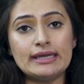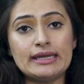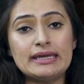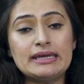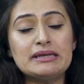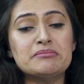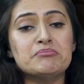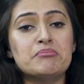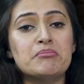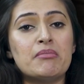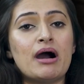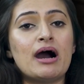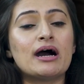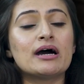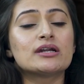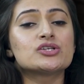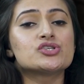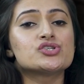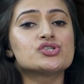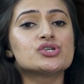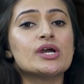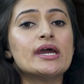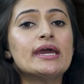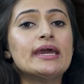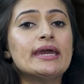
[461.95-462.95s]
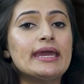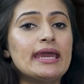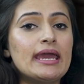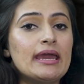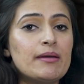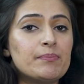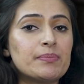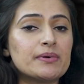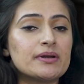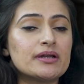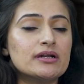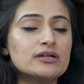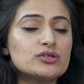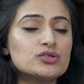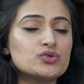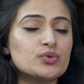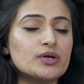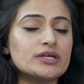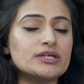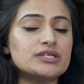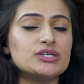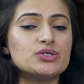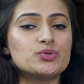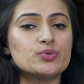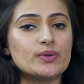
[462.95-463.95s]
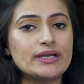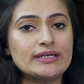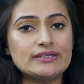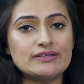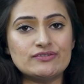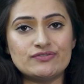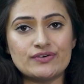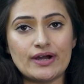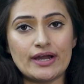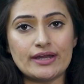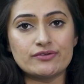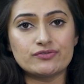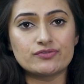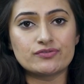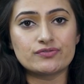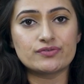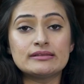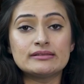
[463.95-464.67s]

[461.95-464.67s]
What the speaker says: in March-April 2025.